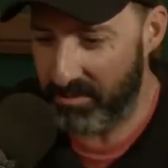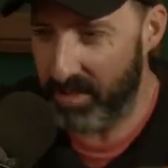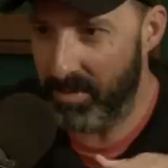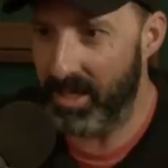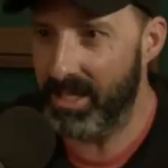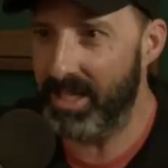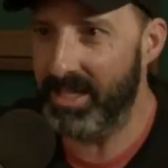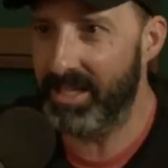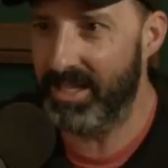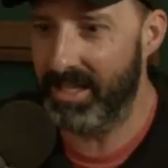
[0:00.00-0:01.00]
my
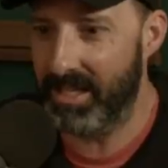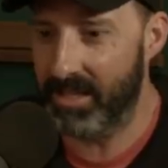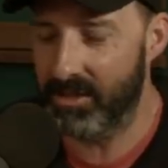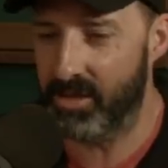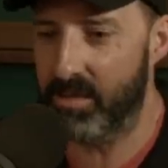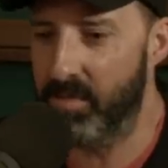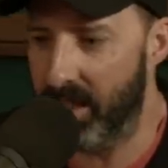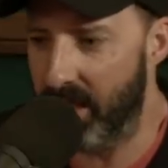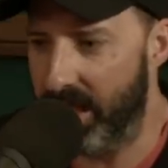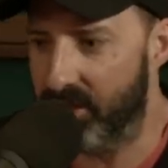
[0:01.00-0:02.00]
body. Yeah. just
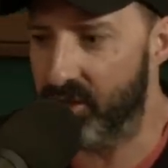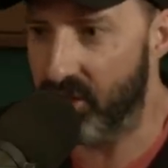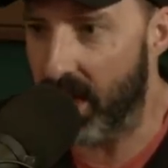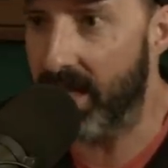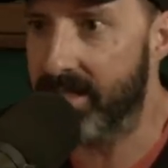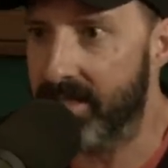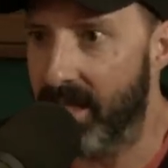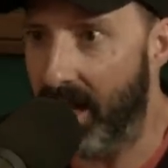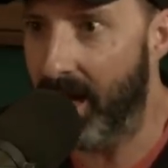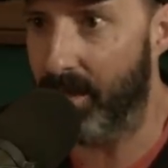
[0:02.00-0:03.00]
being like, shut
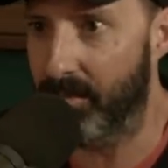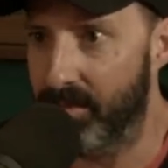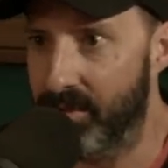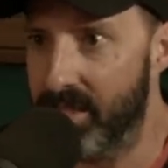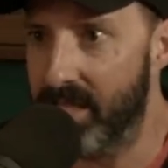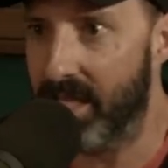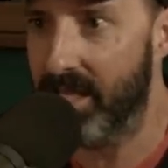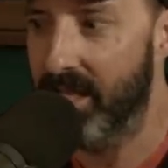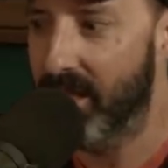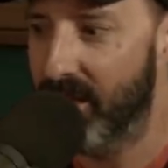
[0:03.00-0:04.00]
up. Just like,
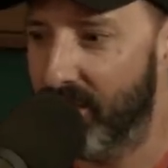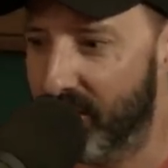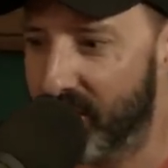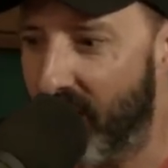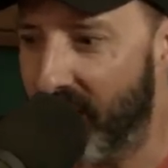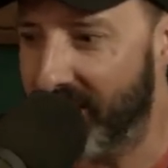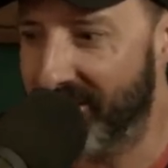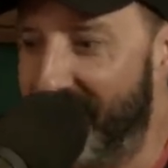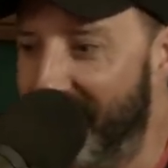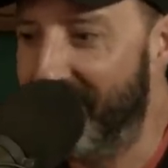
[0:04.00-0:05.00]
you're
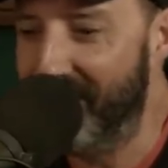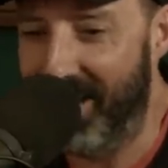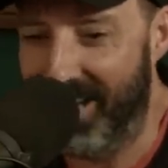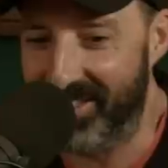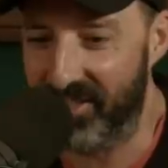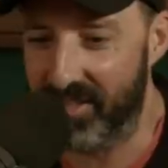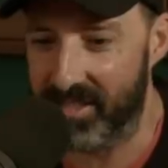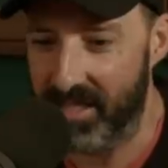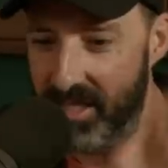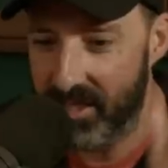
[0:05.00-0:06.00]
talking too much.
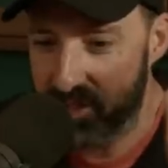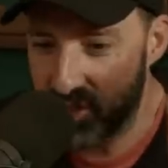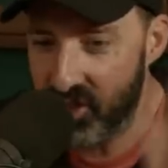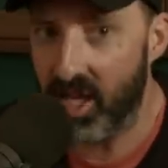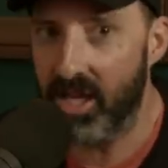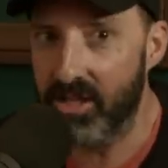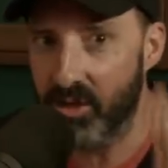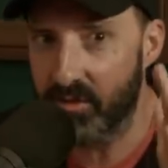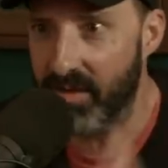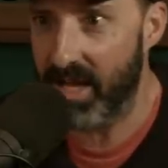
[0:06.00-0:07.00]
Just shut
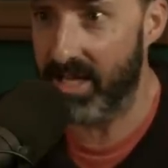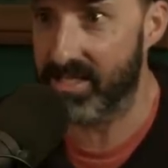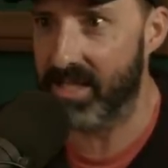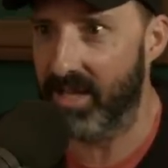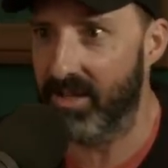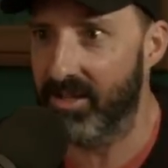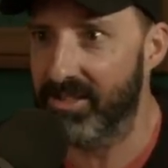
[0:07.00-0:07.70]
your face, Hale.